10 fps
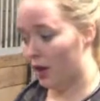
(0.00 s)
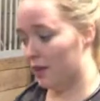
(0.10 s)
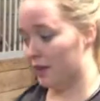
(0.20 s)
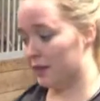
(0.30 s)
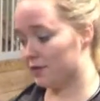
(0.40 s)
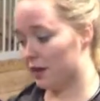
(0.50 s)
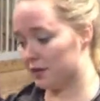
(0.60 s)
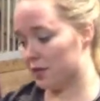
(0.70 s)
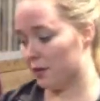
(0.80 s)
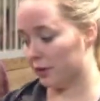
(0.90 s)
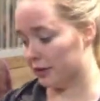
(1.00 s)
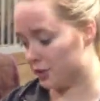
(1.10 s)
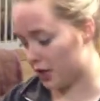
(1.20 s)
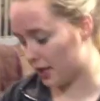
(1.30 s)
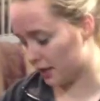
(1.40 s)
The next vital sign we're going
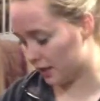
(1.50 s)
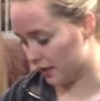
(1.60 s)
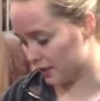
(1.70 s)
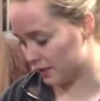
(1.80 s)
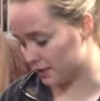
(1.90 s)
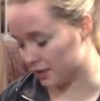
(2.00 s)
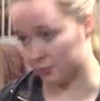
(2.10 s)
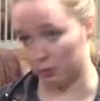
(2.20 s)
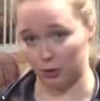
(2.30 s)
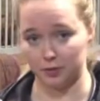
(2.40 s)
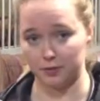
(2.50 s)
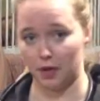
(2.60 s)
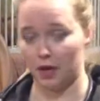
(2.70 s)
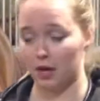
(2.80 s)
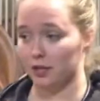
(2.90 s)
to check is his pulse.
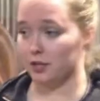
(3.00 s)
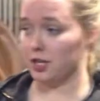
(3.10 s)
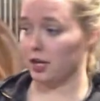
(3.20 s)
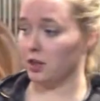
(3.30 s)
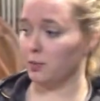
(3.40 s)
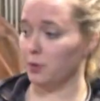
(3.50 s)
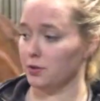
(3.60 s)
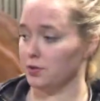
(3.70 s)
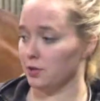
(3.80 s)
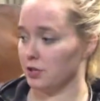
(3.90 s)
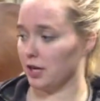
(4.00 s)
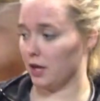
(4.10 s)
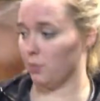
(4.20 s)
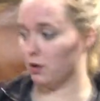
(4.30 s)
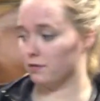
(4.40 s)
To check the pulse, you can check
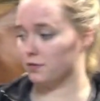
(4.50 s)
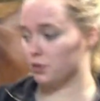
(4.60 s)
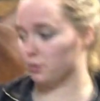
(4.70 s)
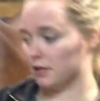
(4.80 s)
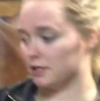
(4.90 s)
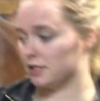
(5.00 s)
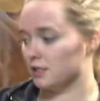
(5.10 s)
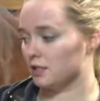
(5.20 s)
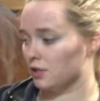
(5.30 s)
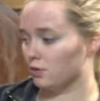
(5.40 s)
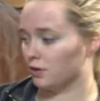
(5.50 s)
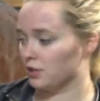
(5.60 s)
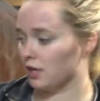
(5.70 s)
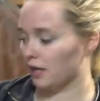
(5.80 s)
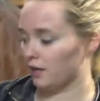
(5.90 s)
it in one of 2 places. You can
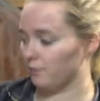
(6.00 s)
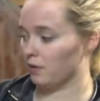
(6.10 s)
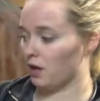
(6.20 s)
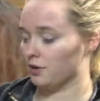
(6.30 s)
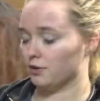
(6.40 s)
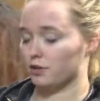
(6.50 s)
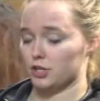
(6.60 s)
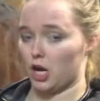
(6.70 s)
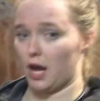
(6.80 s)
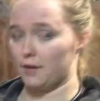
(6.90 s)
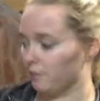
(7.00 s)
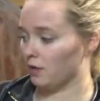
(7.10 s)
check it under the jaw